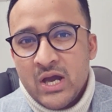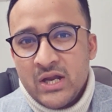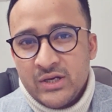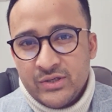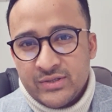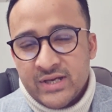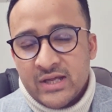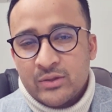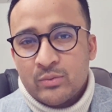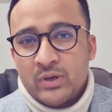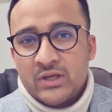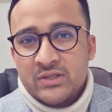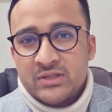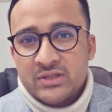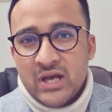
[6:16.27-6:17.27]
New South
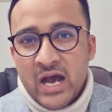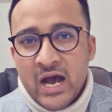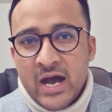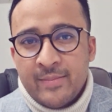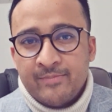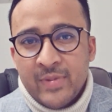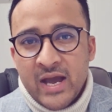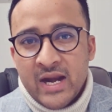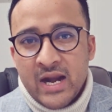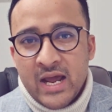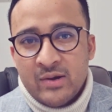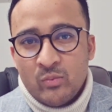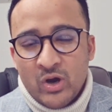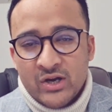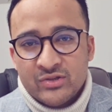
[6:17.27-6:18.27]
Wales
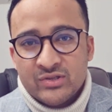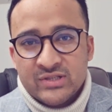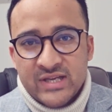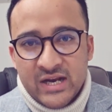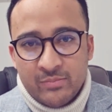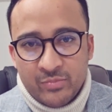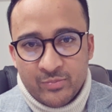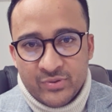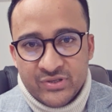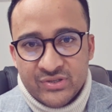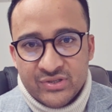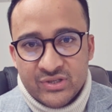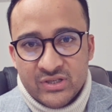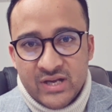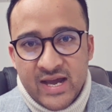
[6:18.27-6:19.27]
and wanted to set up a
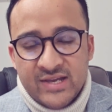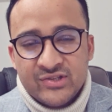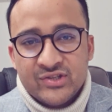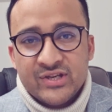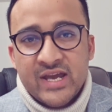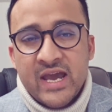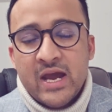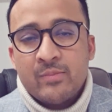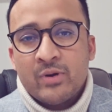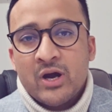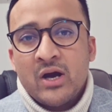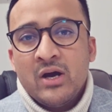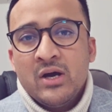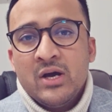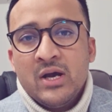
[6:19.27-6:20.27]
business in ACT Canberra.